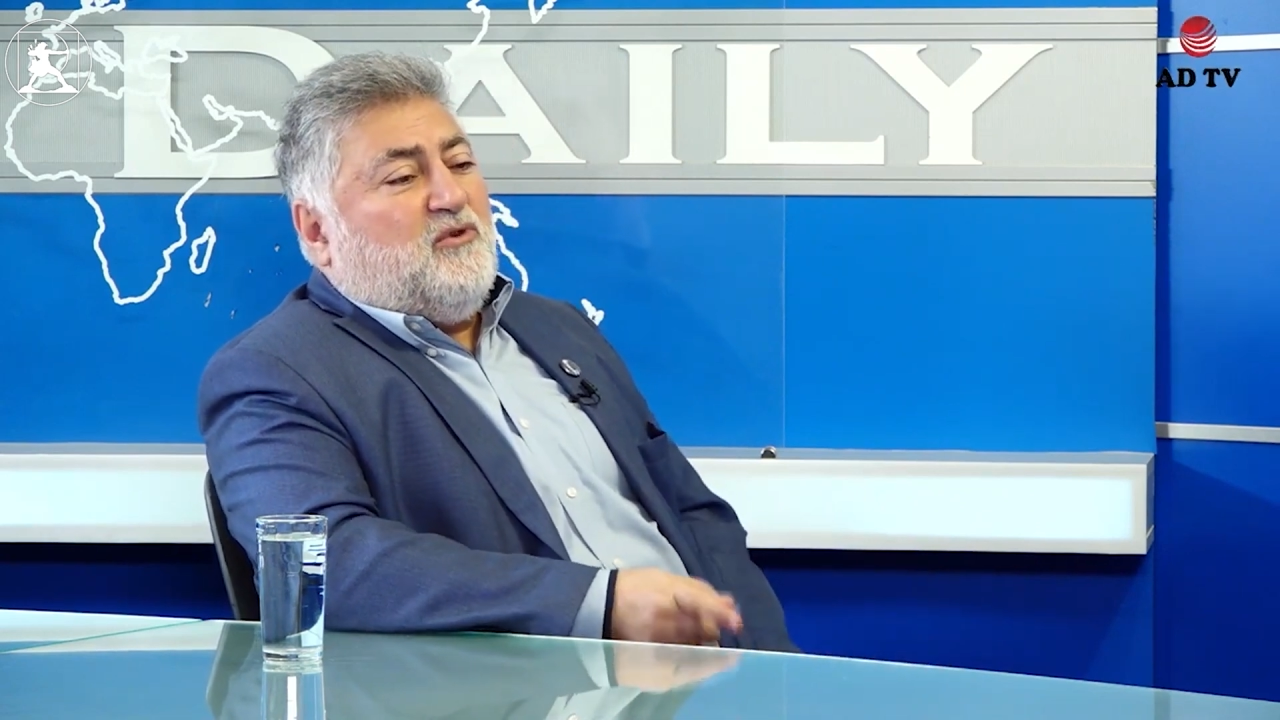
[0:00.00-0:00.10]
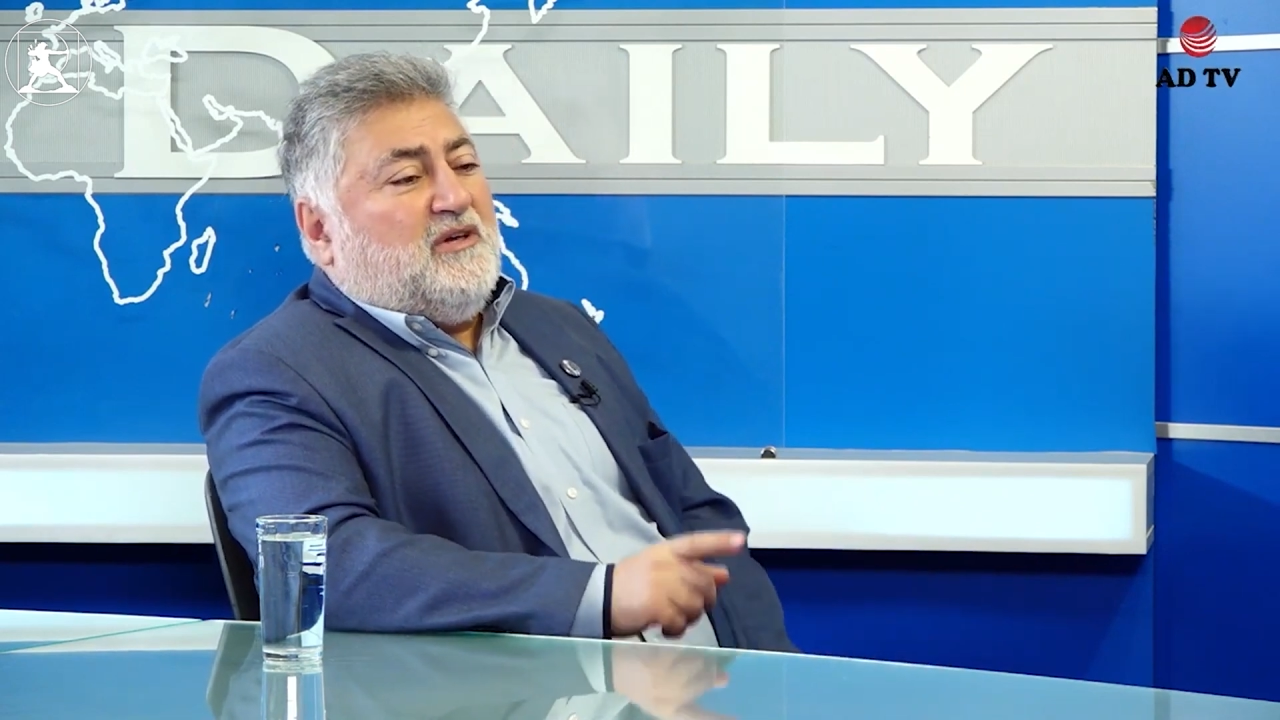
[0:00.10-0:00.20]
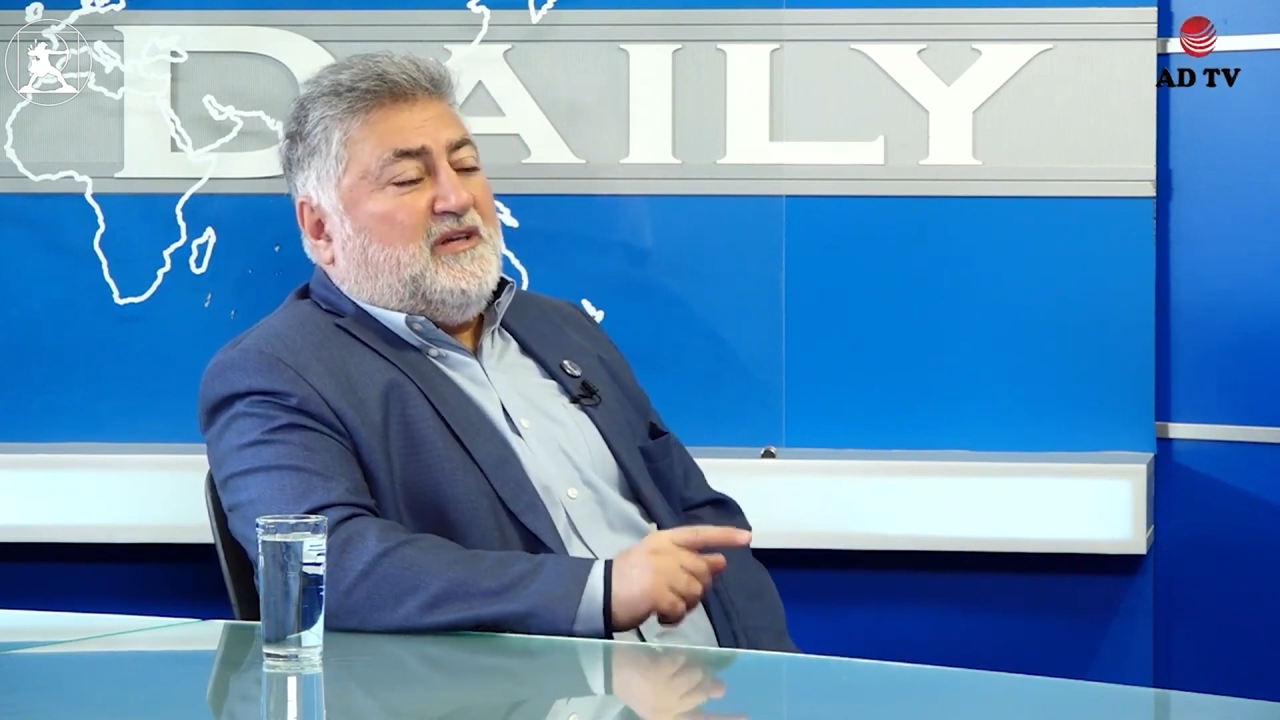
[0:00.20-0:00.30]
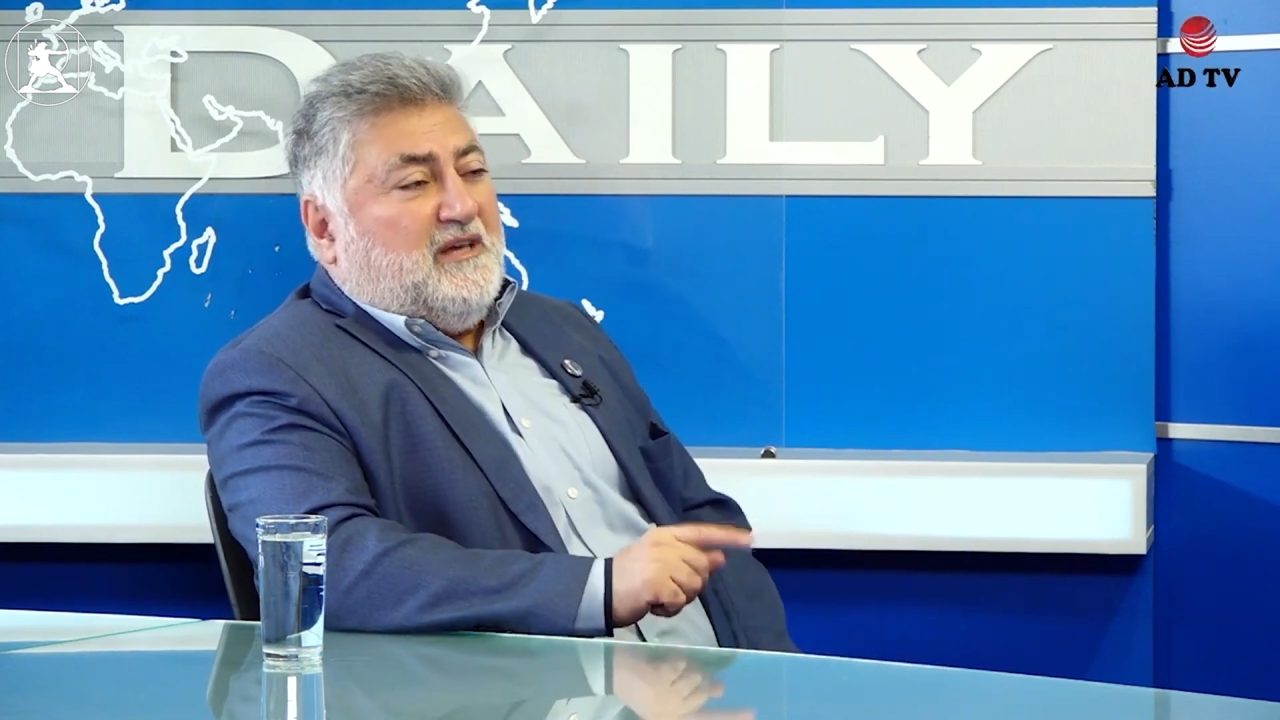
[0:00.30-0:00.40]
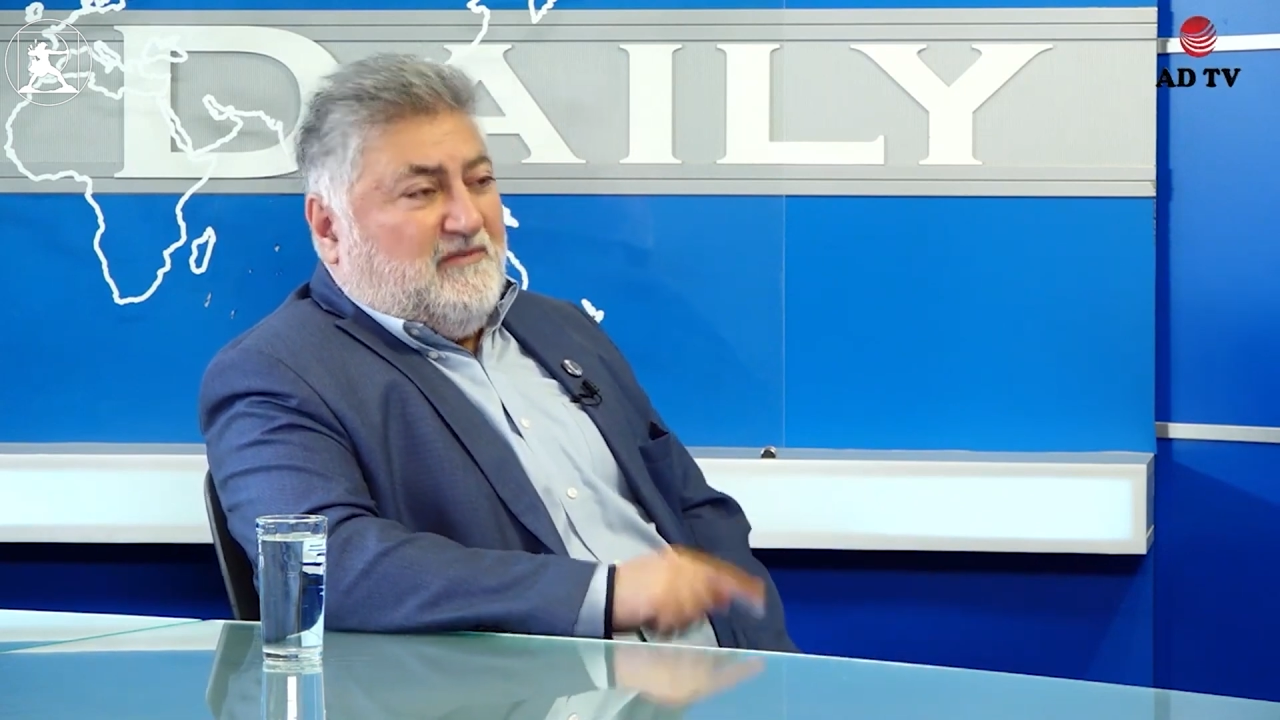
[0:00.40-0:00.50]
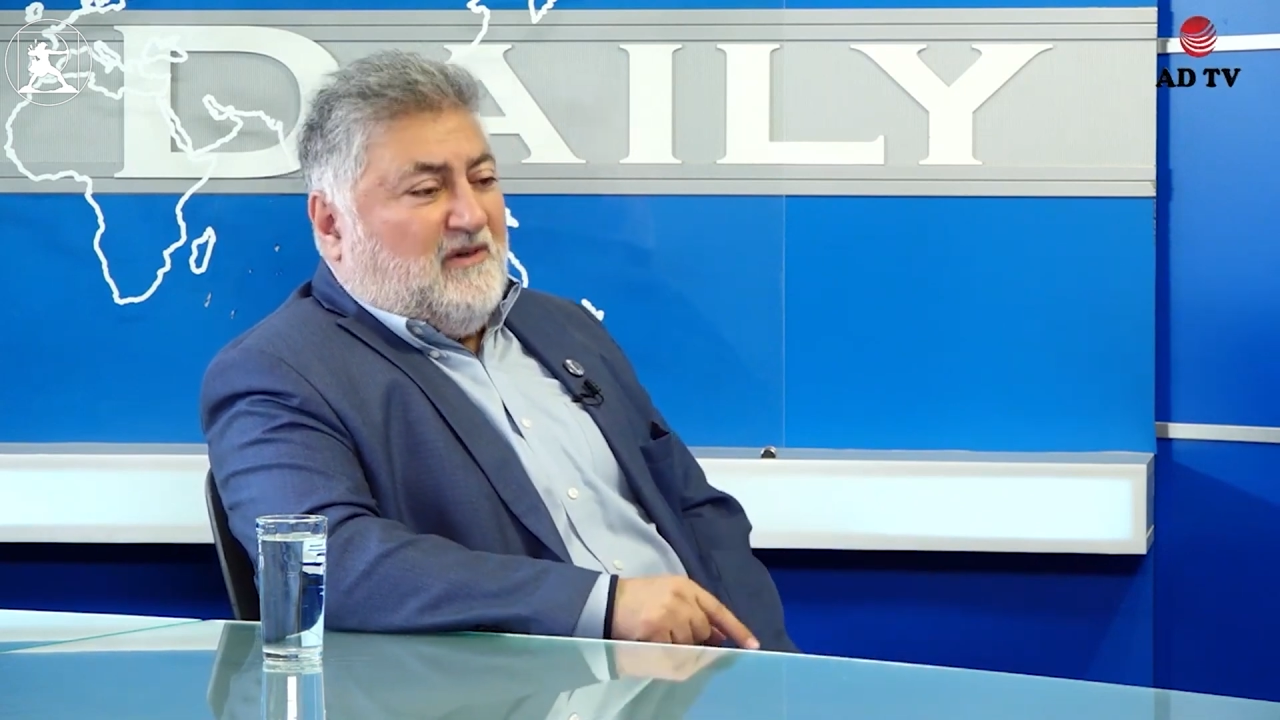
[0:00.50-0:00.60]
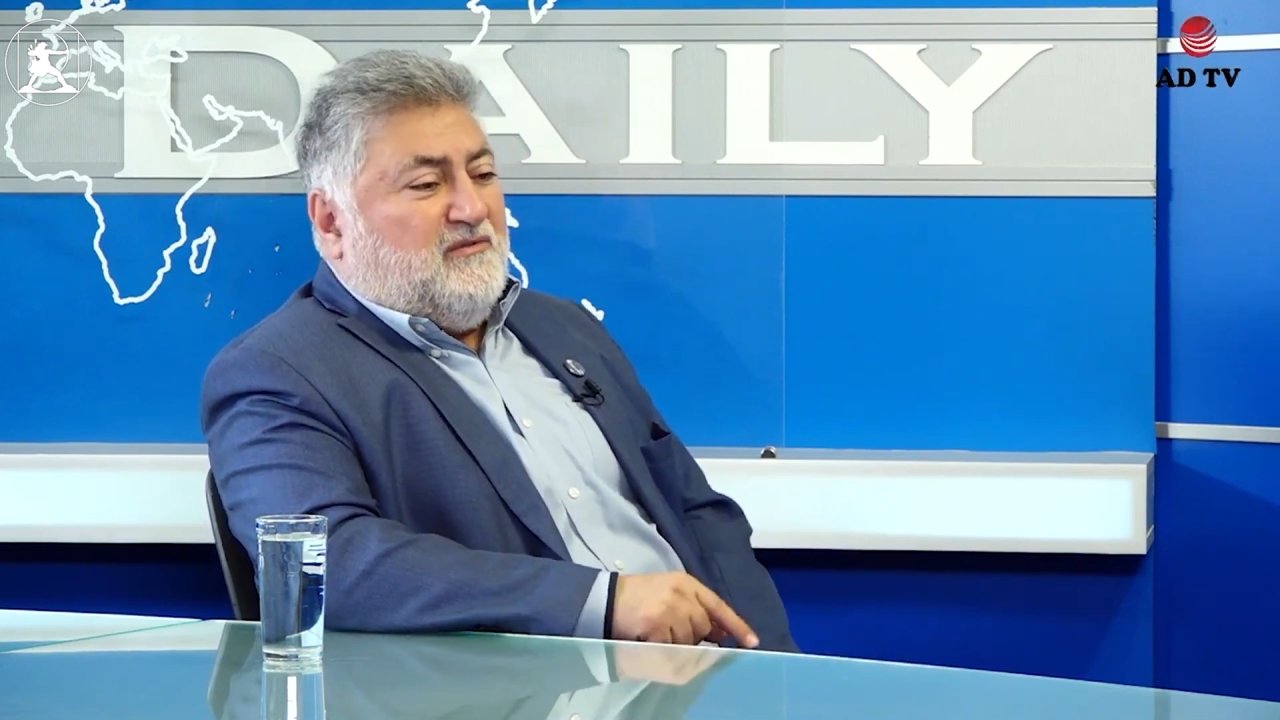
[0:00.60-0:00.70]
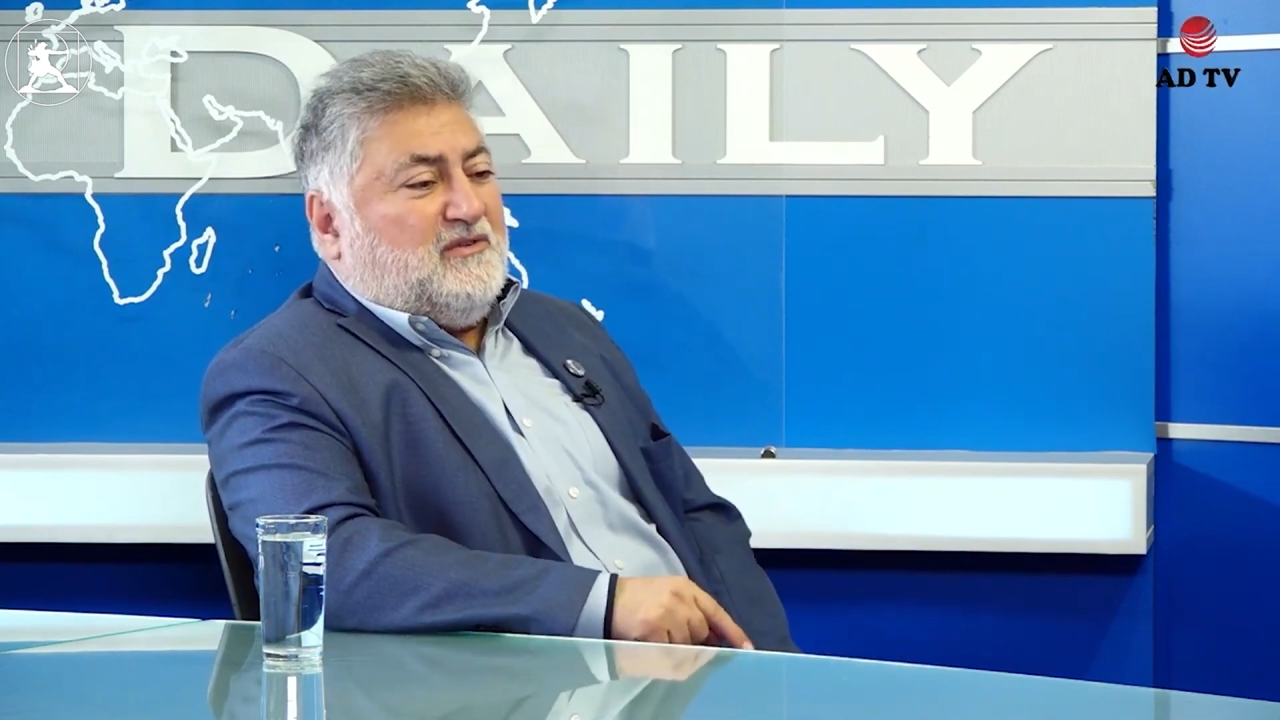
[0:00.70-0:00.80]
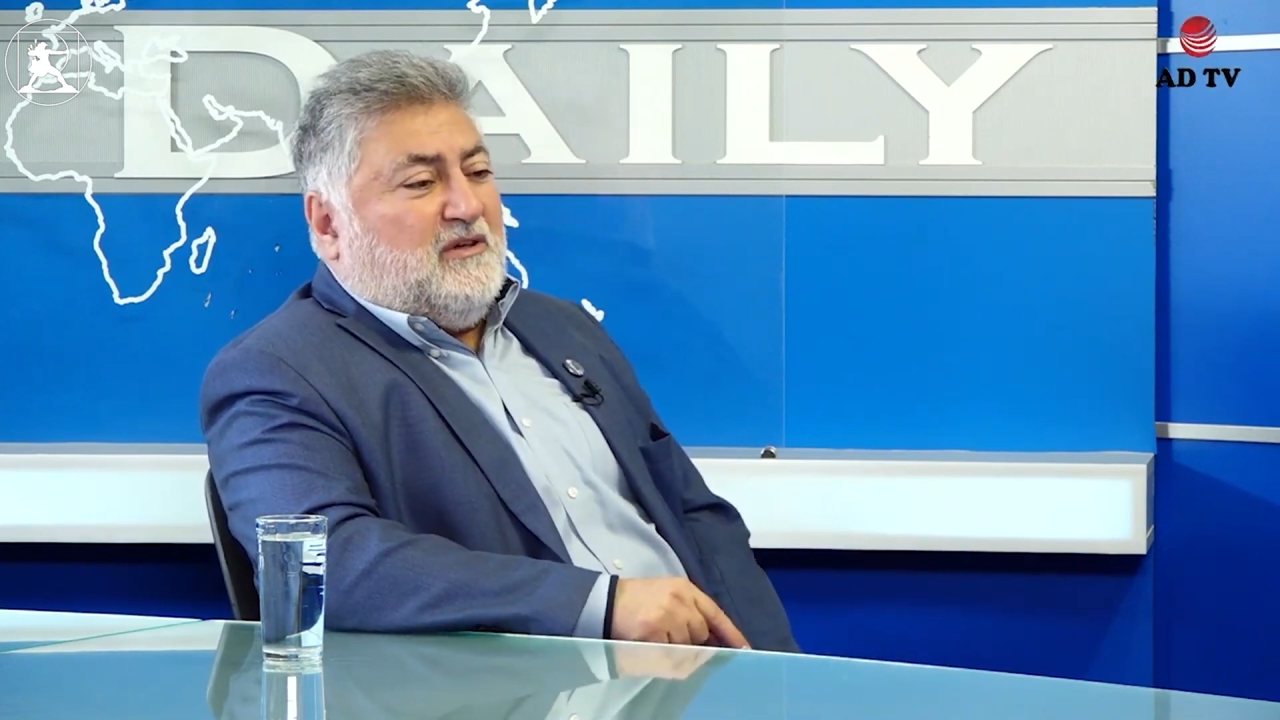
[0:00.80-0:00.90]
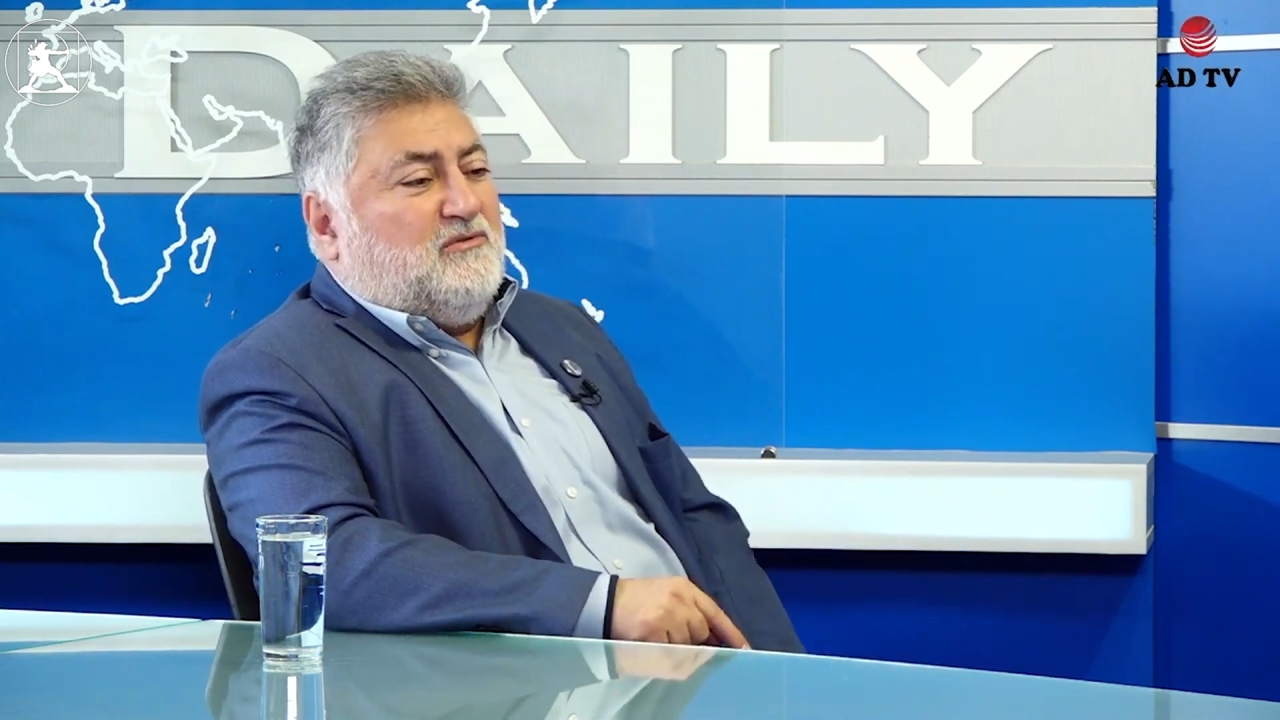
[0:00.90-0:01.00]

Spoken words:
with respect to